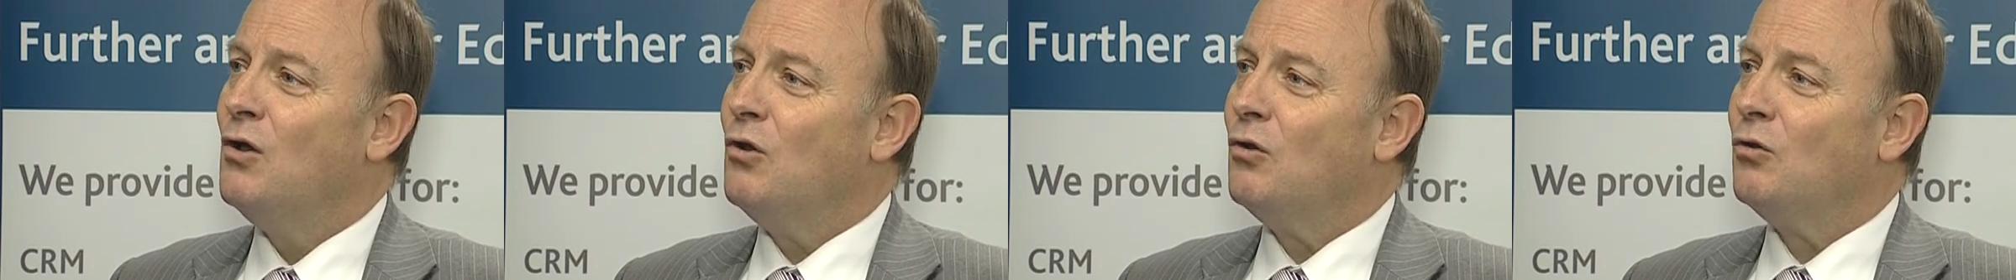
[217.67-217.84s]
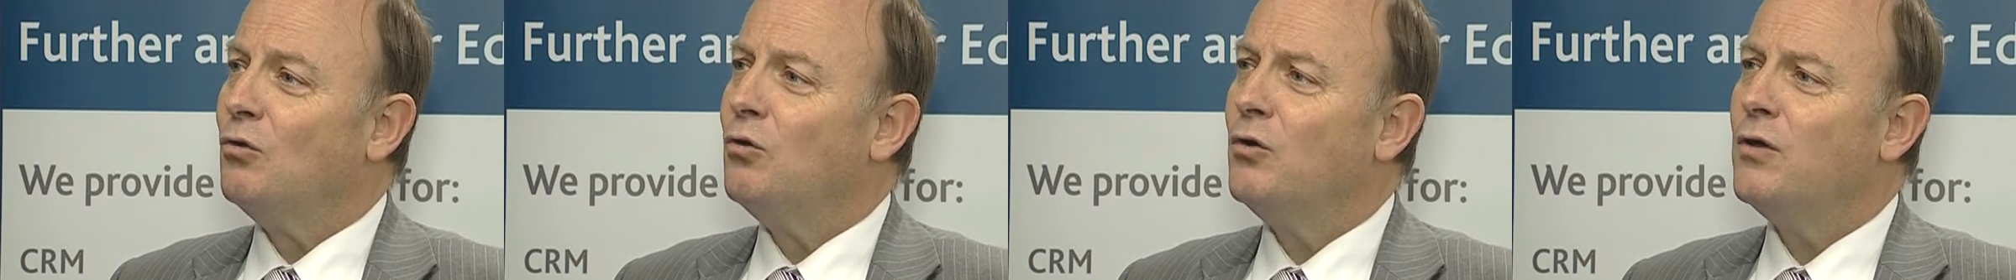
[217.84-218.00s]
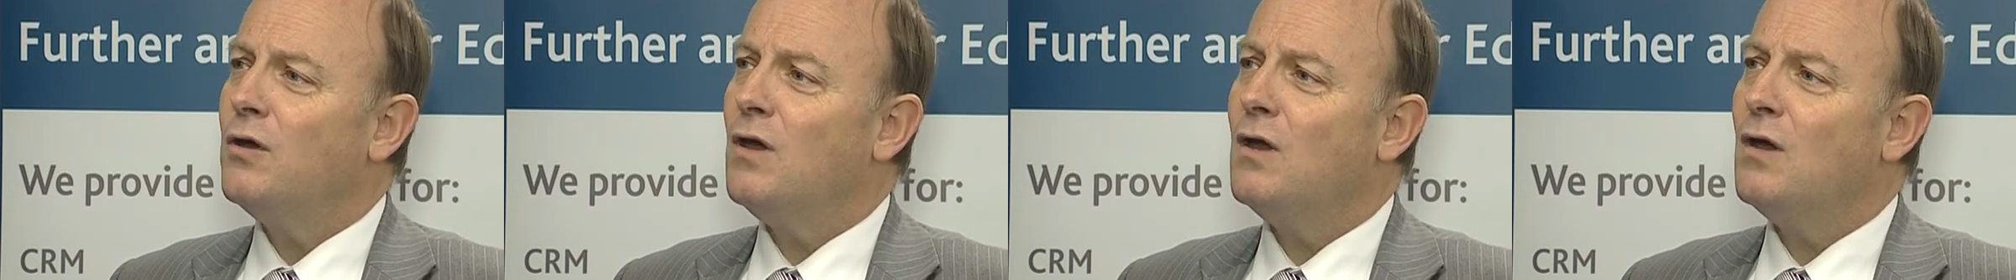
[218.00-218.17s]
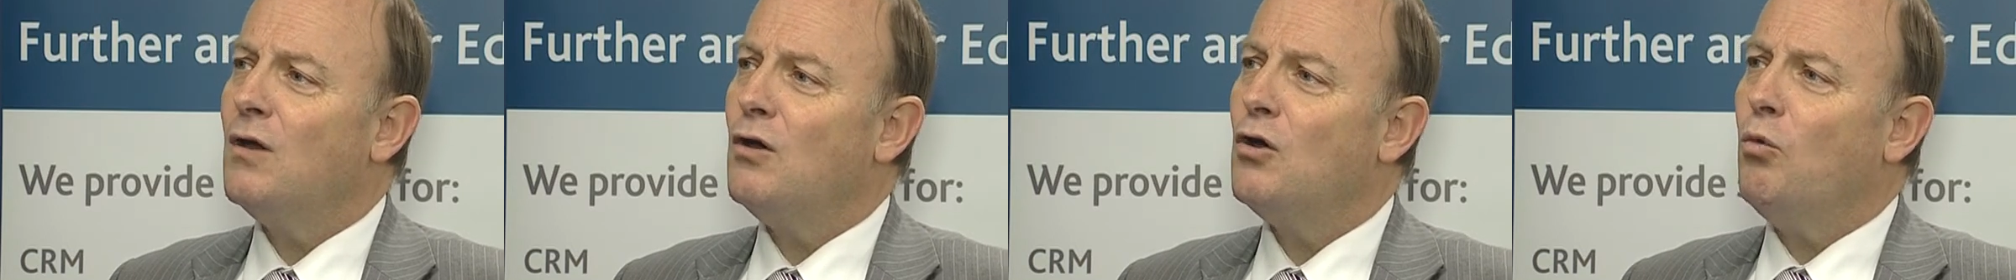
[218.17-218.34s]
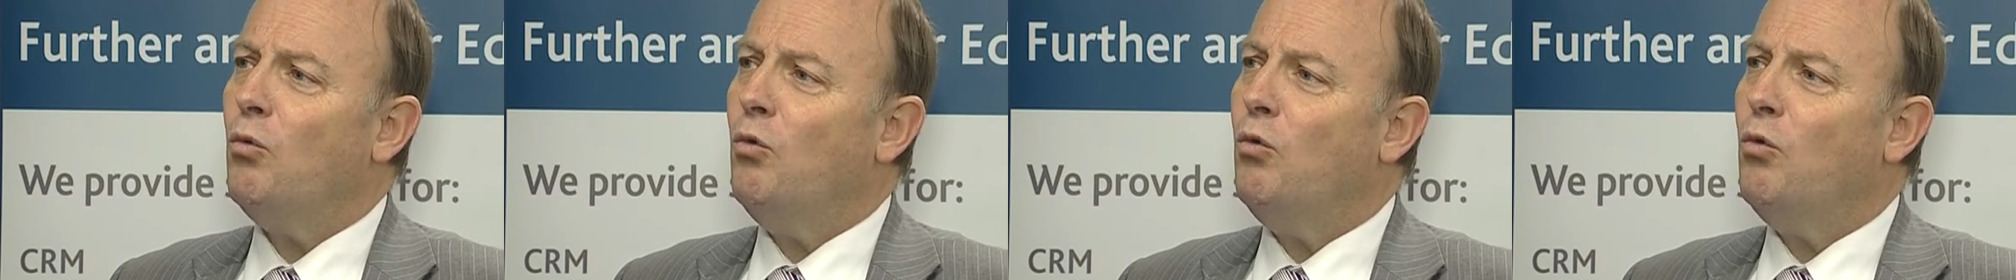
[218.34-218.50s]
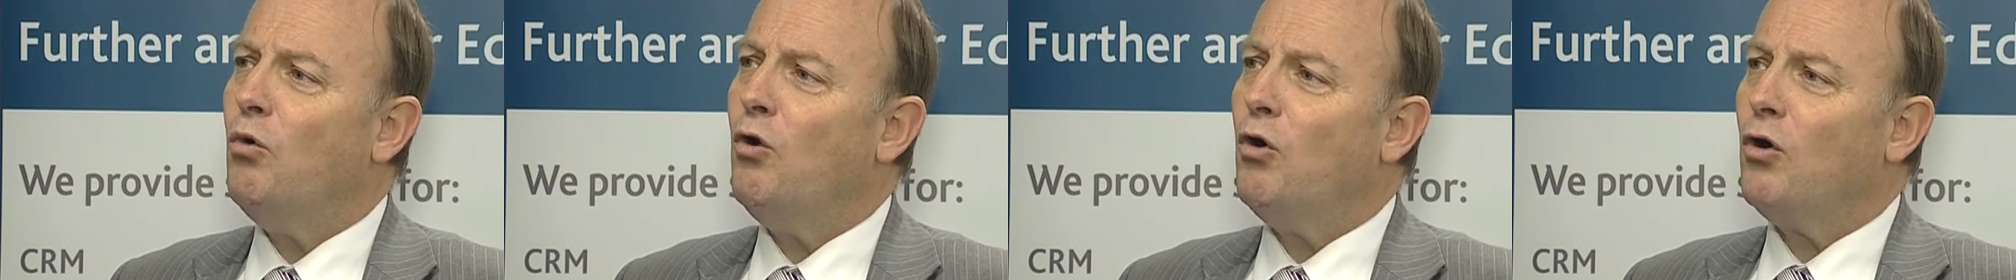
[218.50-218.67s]
looking at
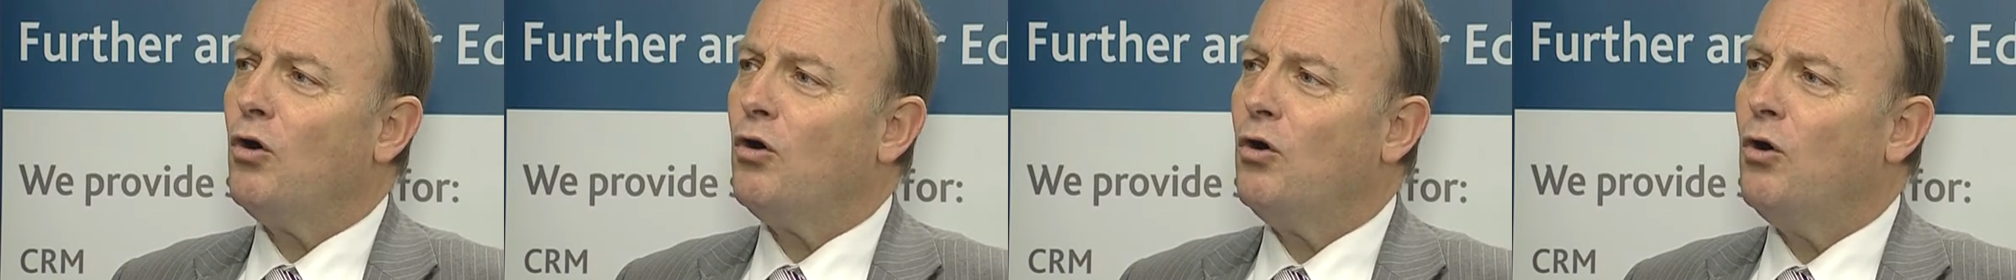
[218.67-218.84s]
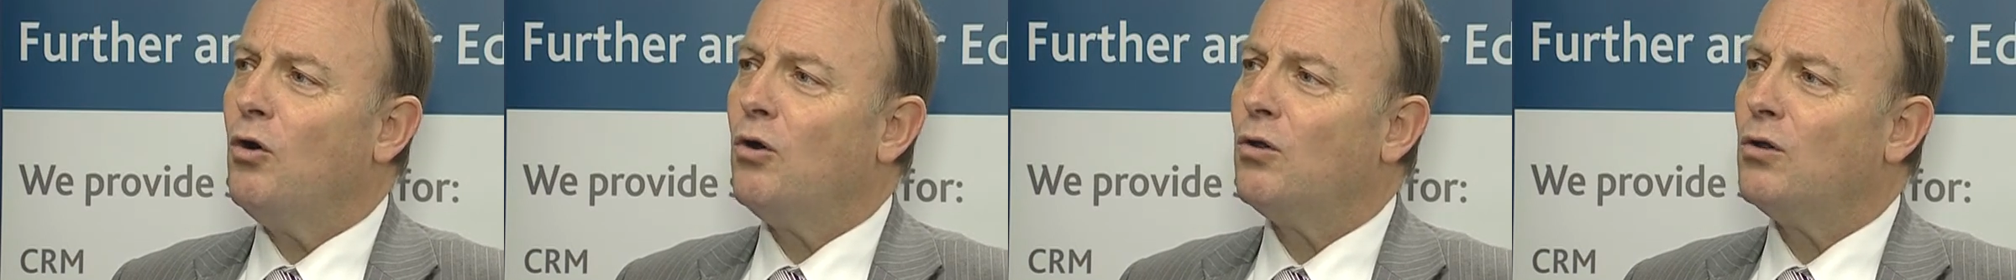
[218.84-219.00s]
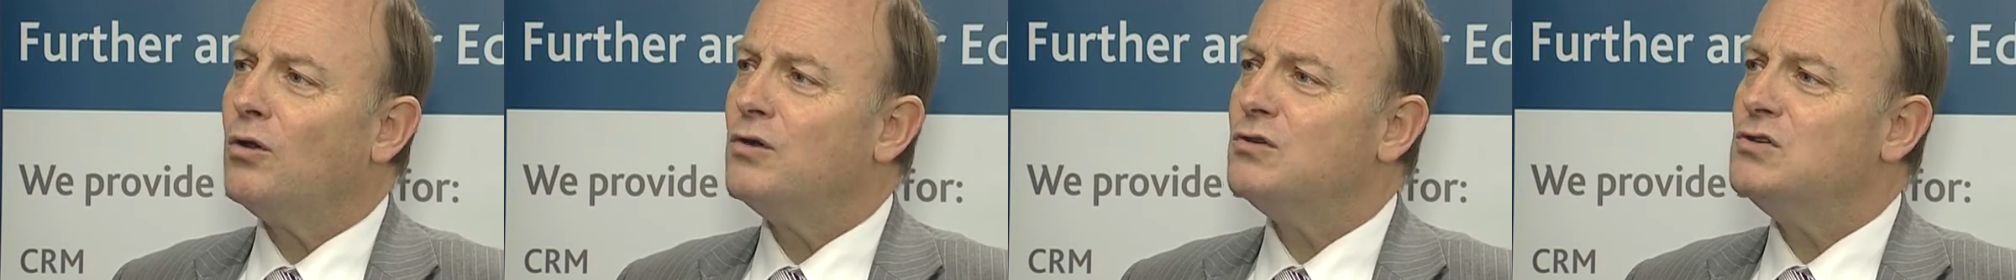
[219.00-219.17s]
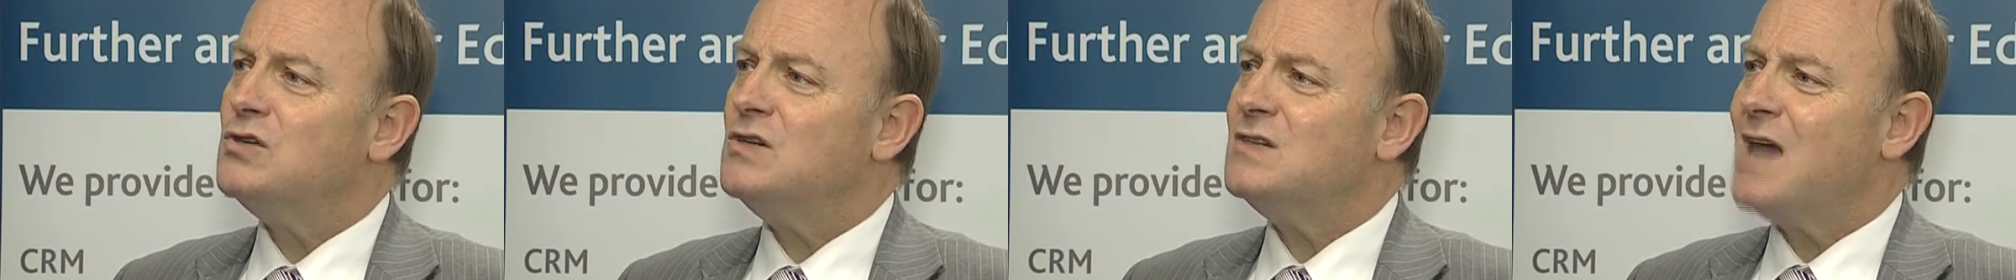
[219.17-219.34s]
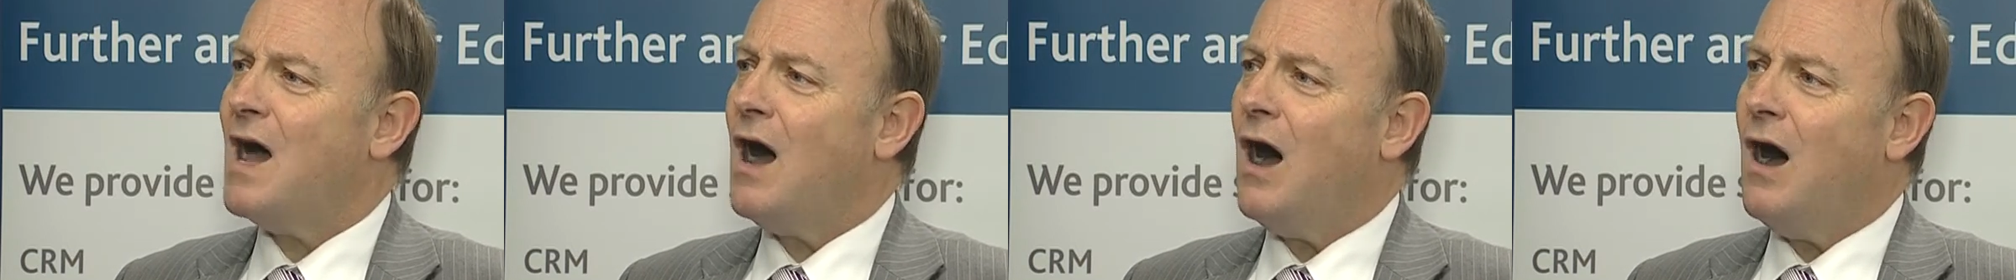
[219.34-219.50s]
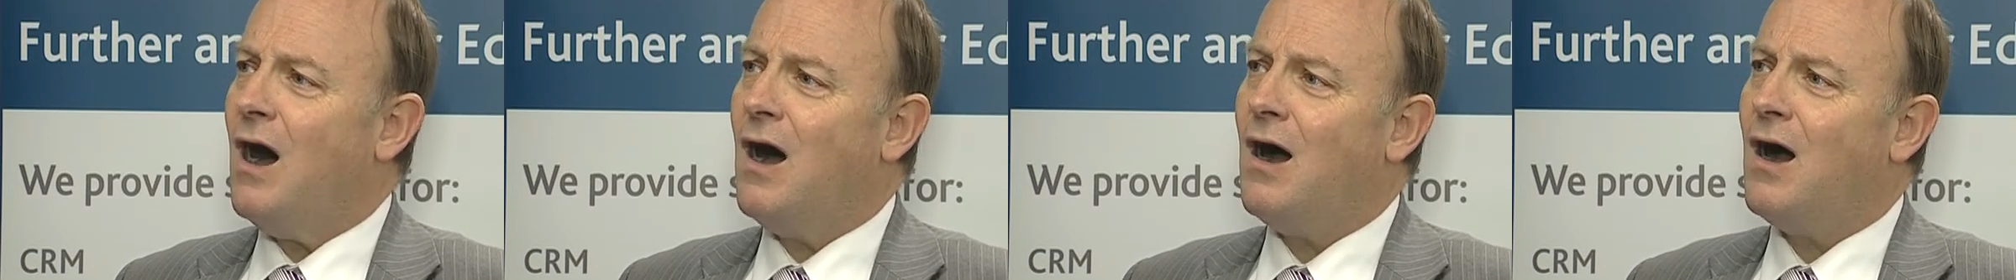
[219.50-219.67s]
what colleges
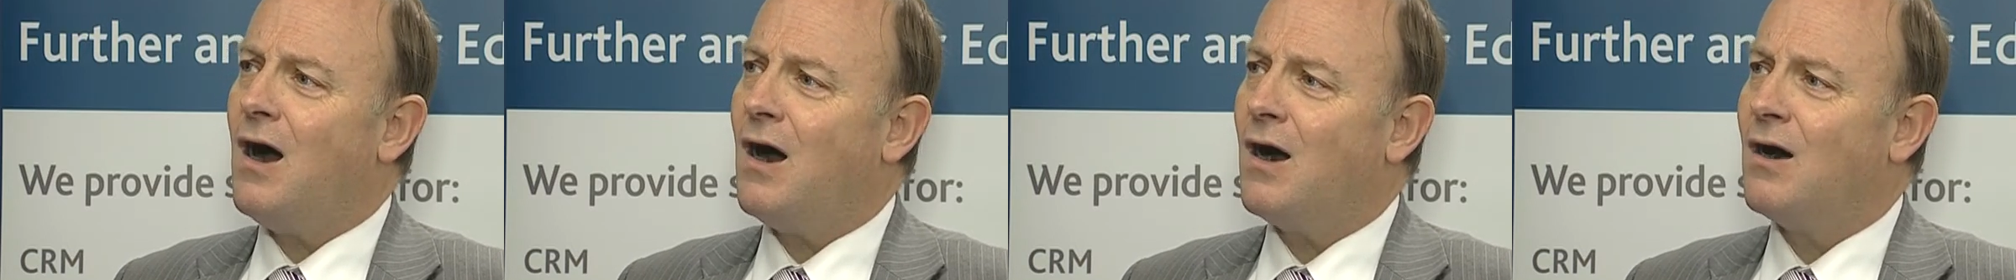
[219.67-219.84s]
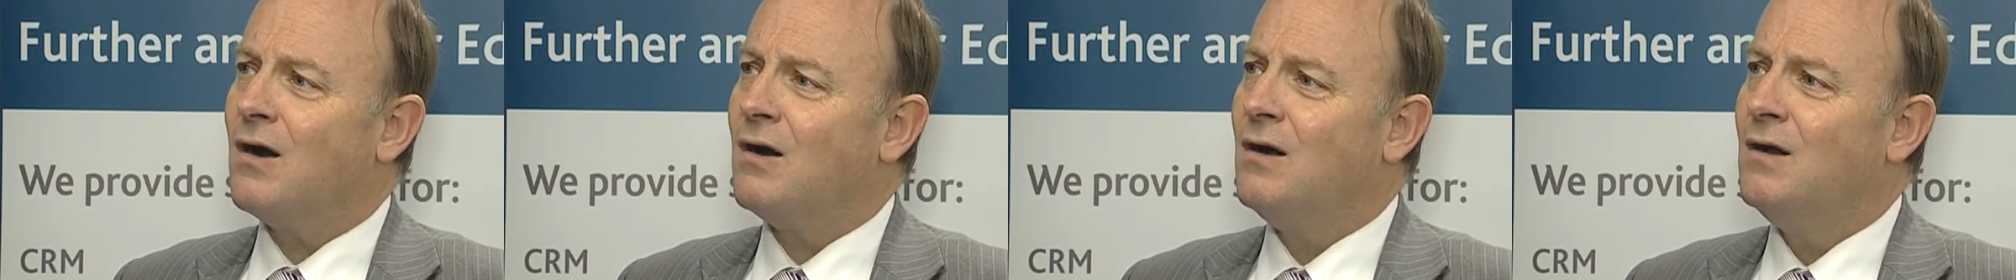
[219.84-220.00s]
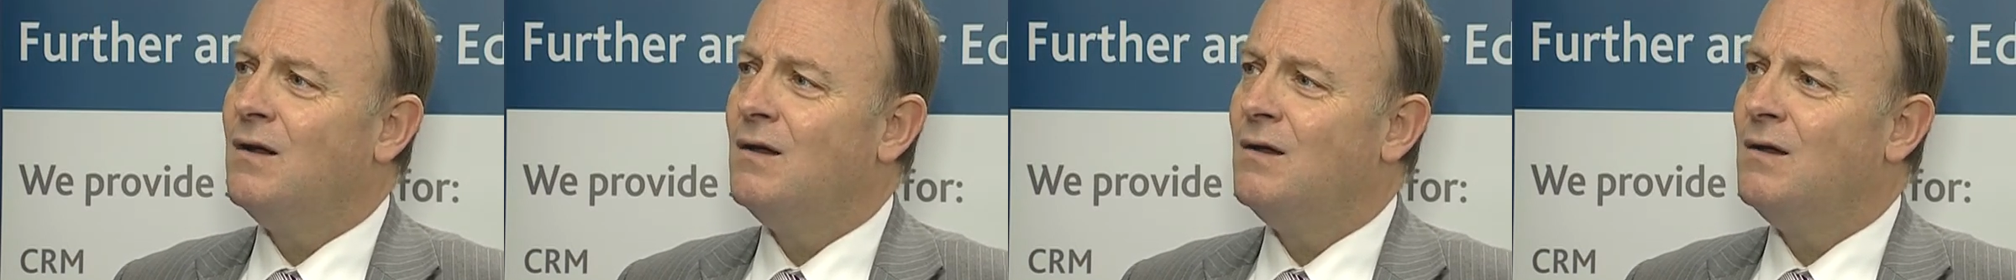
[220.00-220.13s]
are.